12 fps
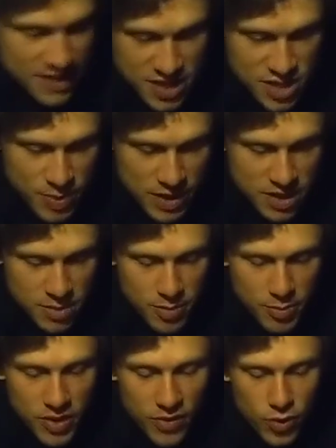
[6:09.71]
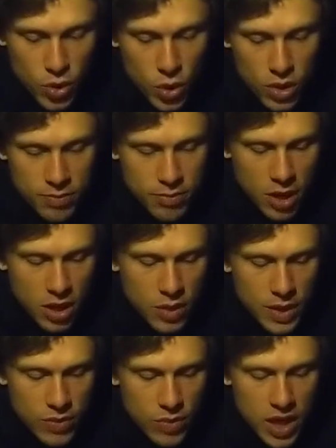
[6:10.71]
And she picked up the beautiful golden ball and
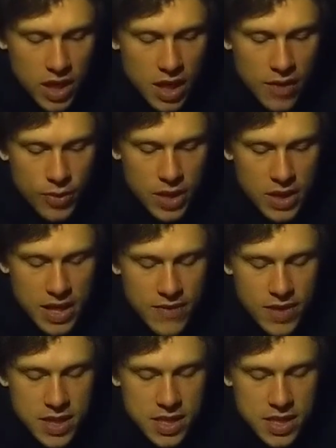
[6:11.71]
went running off without even